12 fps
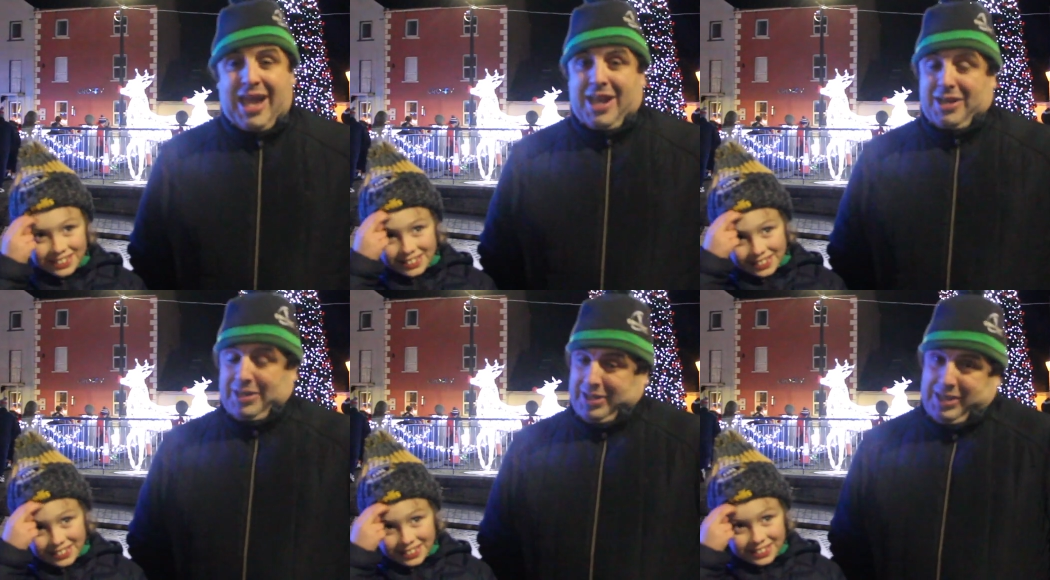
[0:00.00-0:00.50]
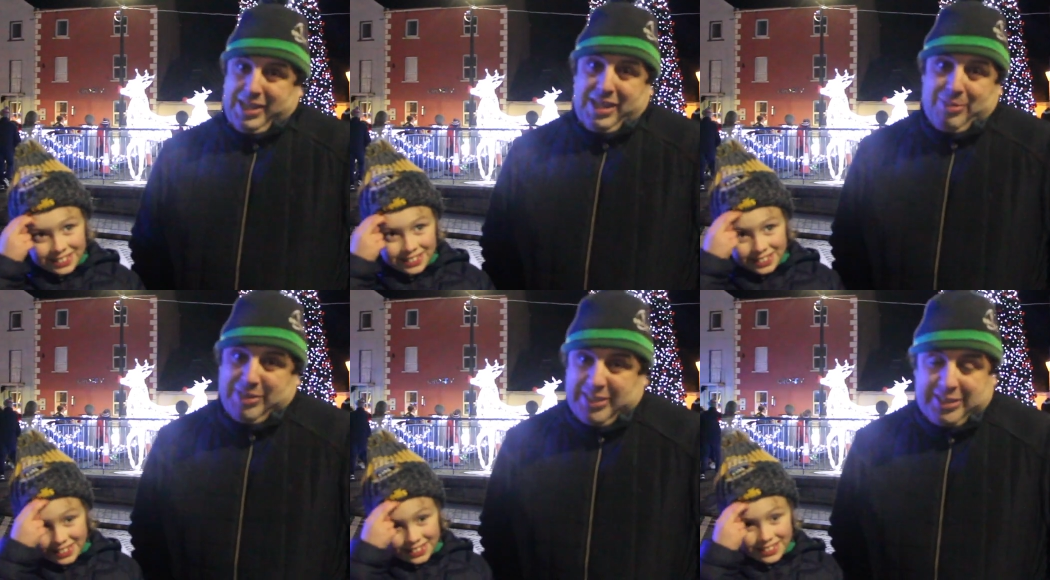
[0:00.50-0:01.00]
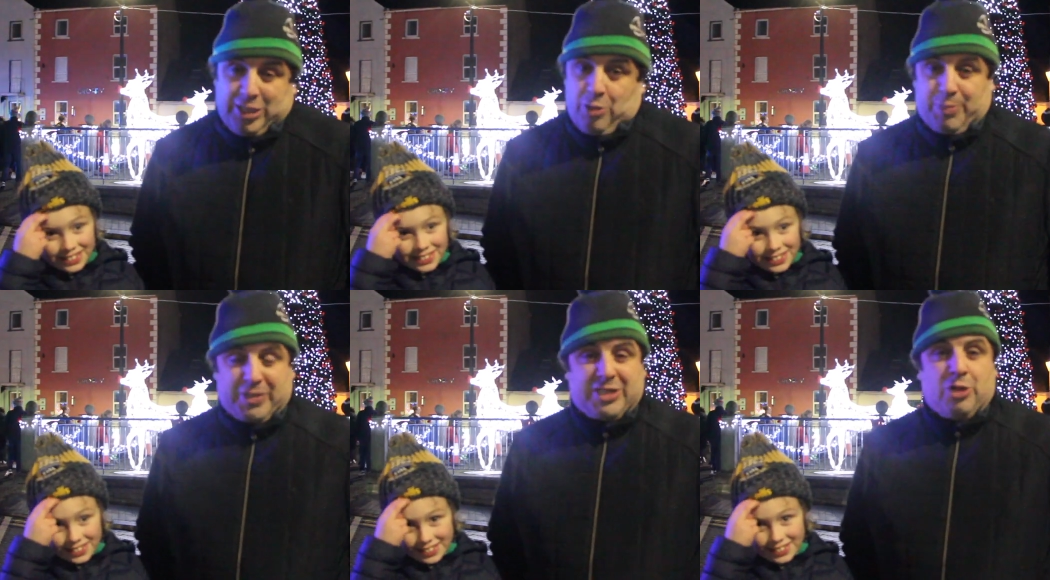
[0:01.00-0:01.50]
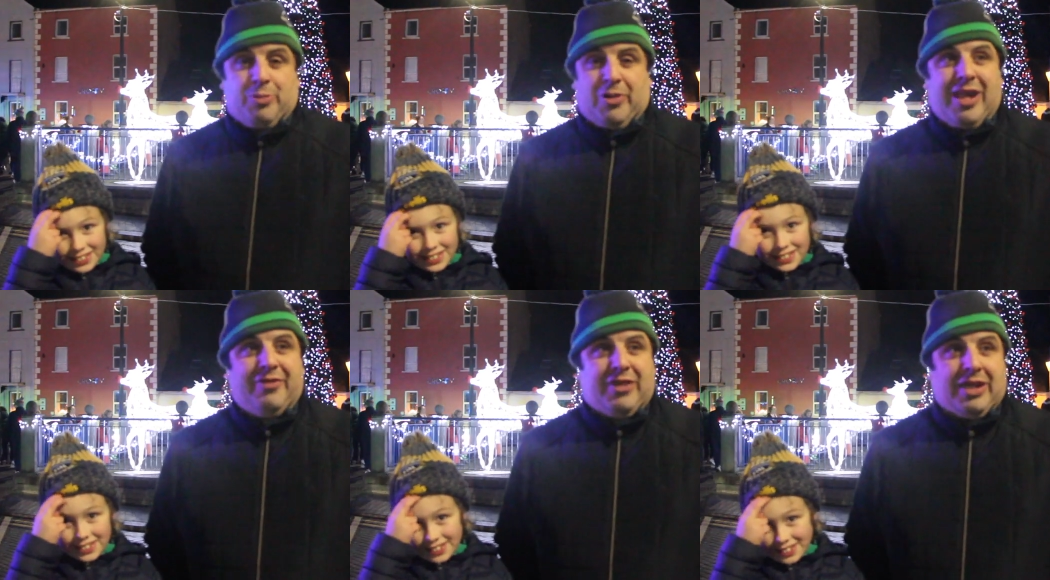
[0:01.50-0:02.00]
Speaker 1: and it was a super, super
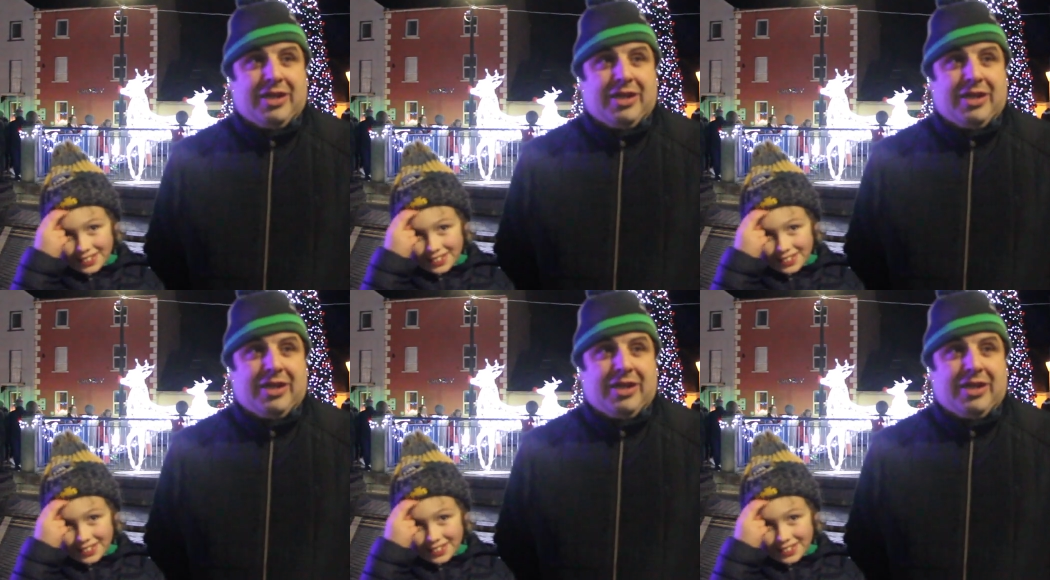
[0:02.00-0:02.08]
evening.